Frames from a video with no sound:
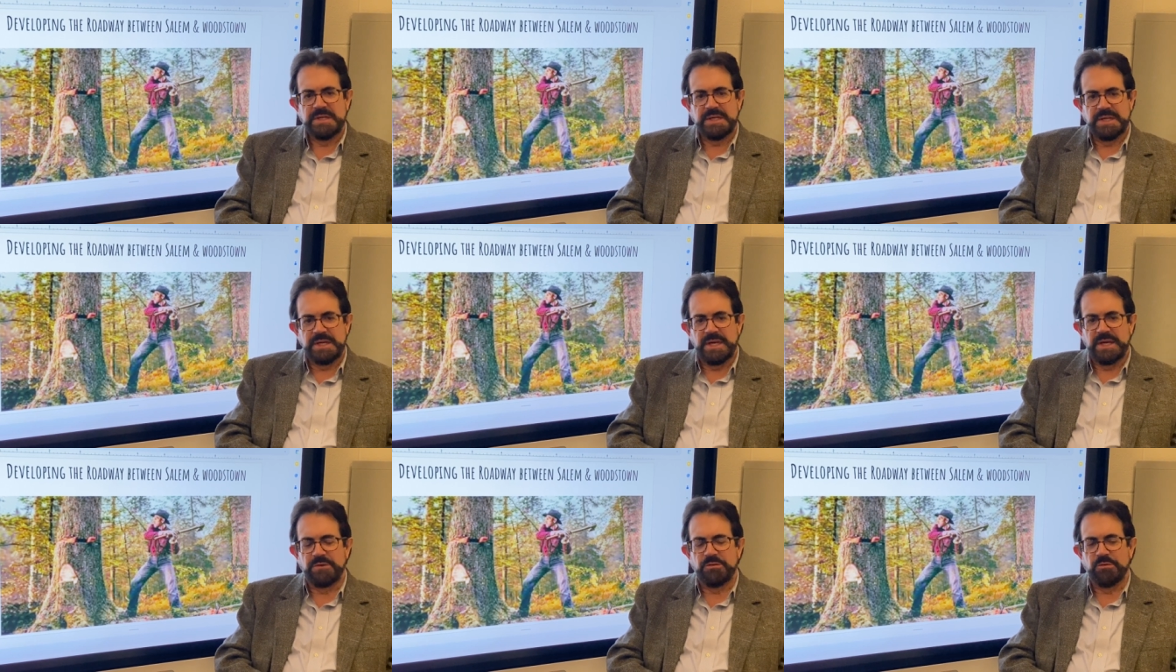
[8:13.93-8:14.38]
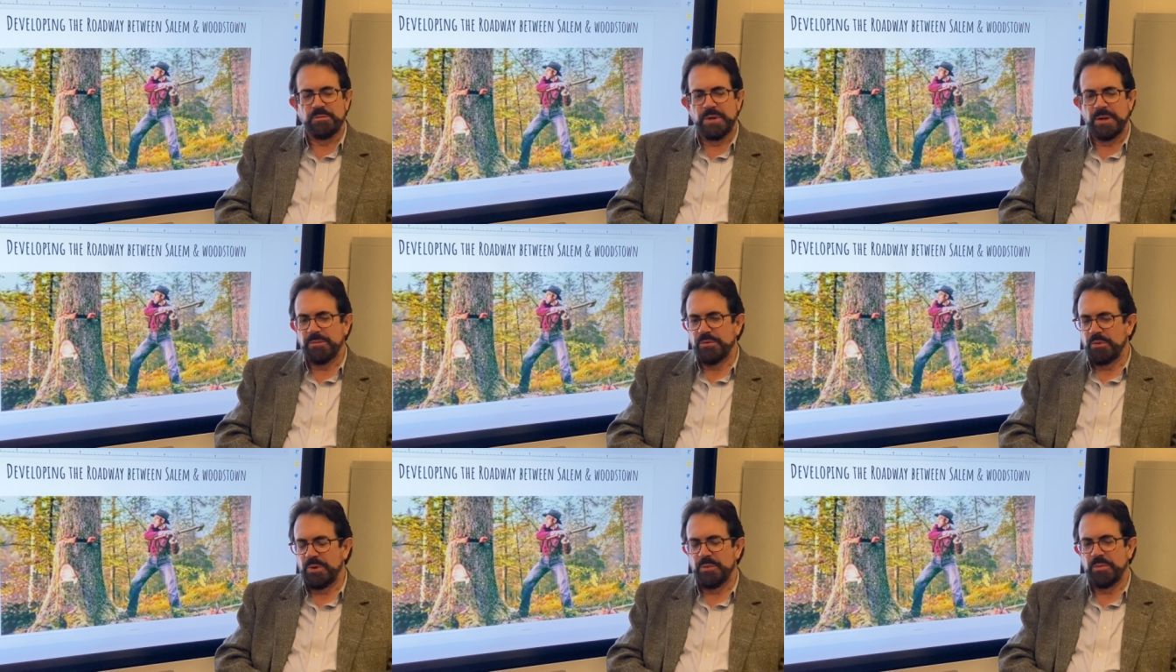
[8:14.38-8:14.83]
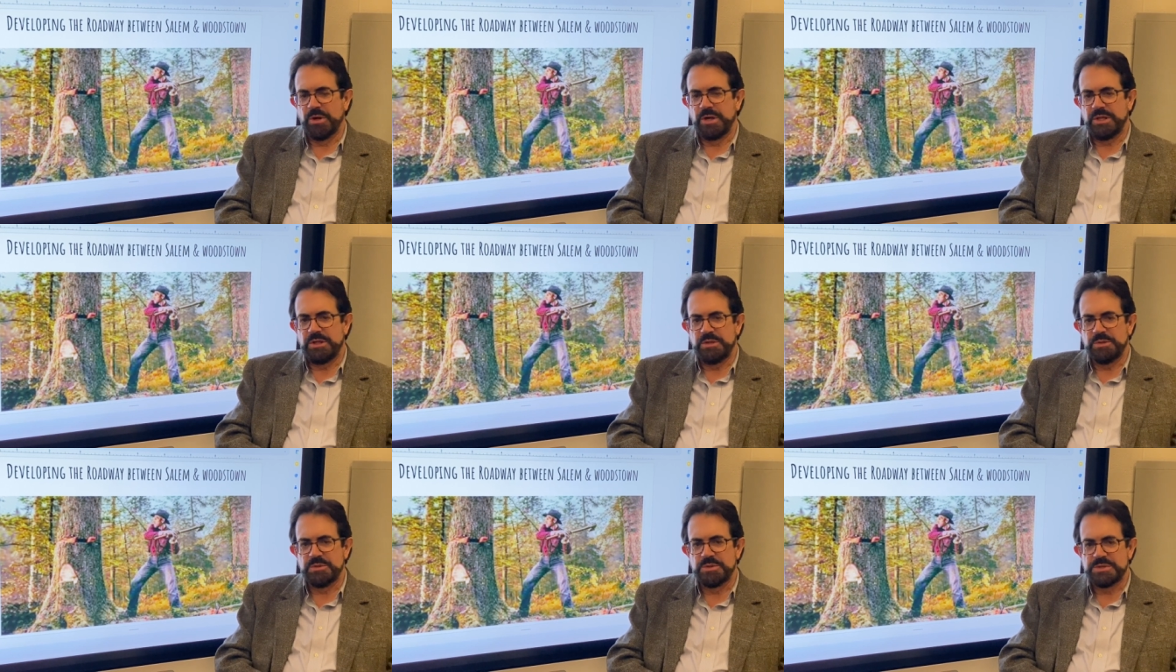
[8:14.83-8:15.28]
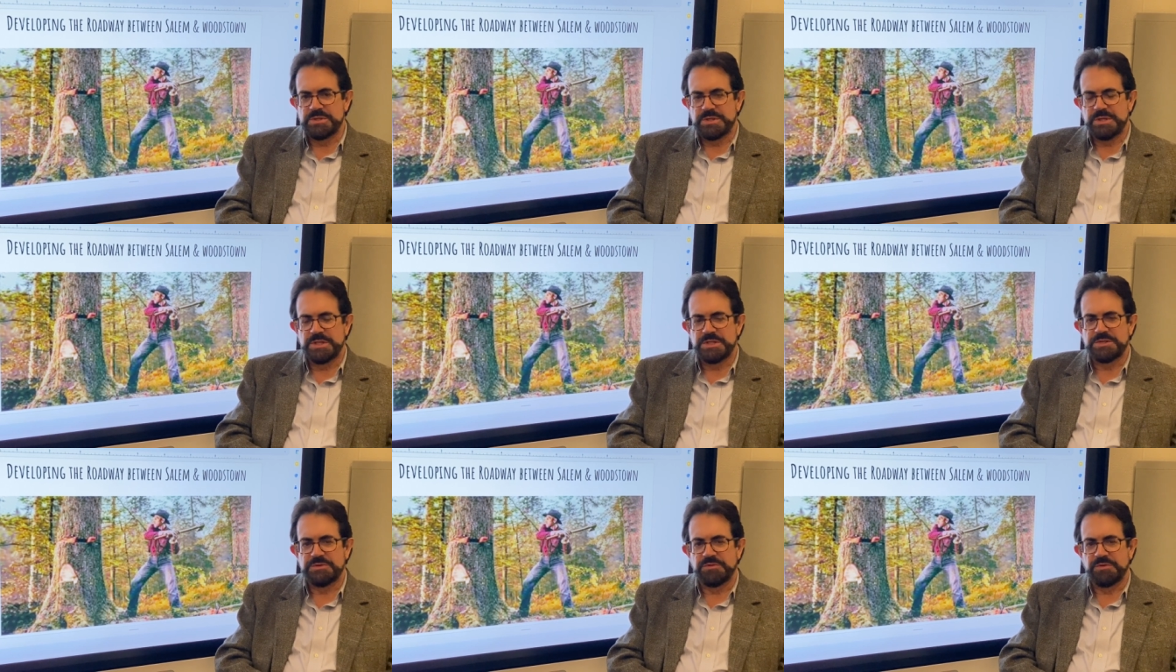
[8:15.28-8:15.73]
And remember, we want to use
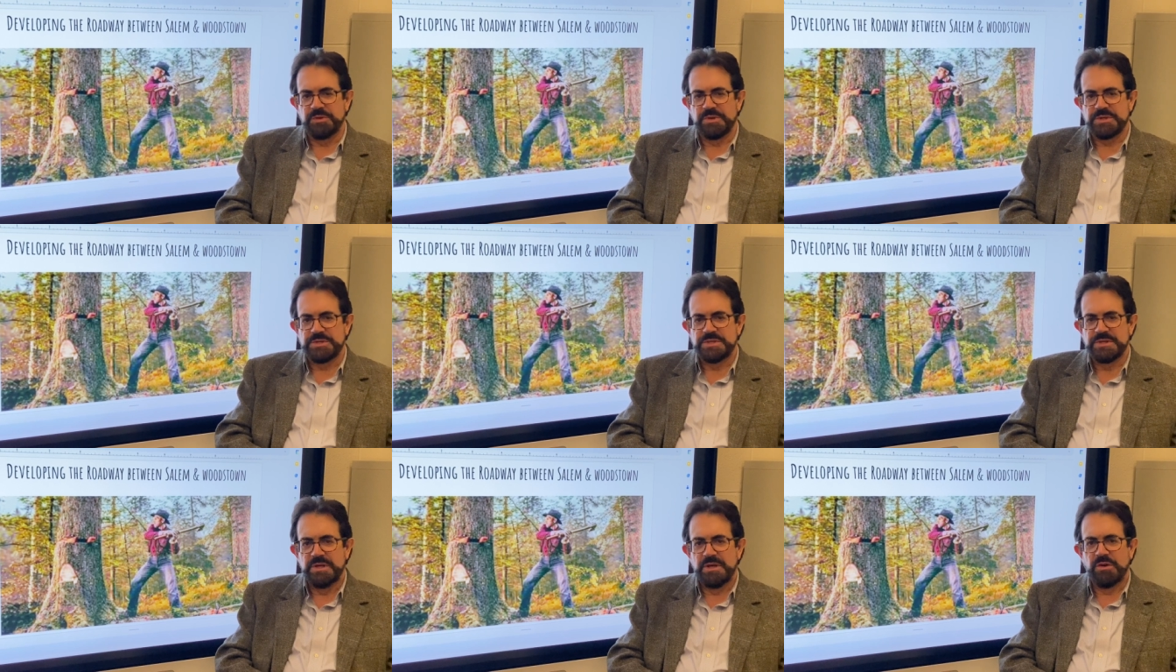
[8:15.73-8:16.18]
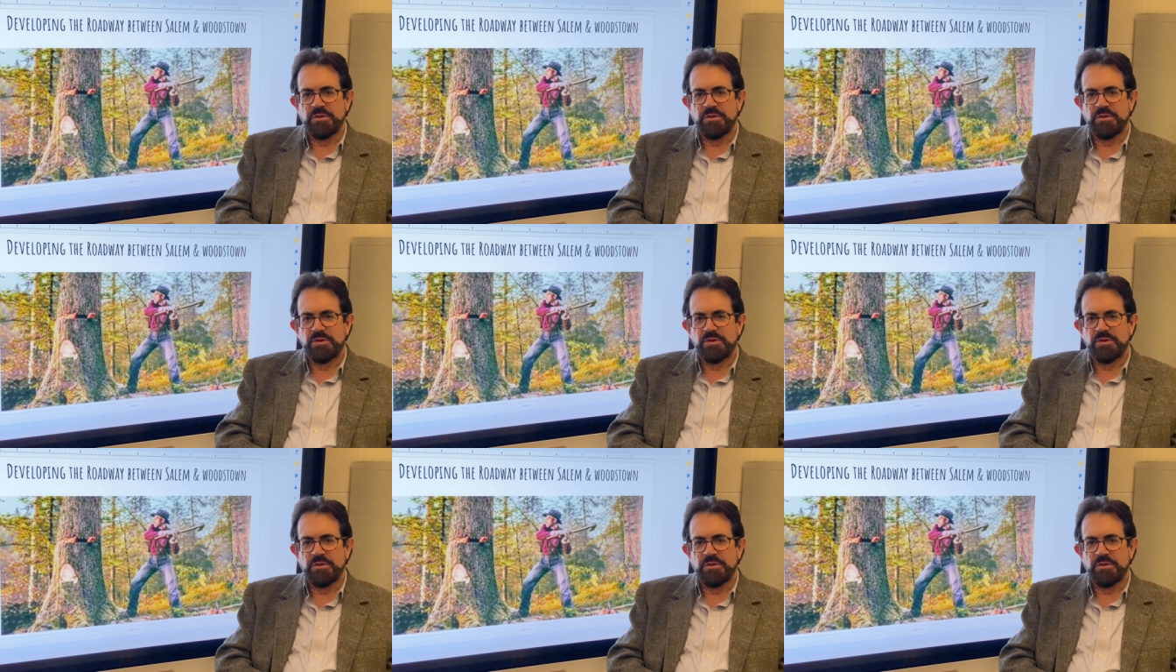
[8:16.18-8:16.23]
this for its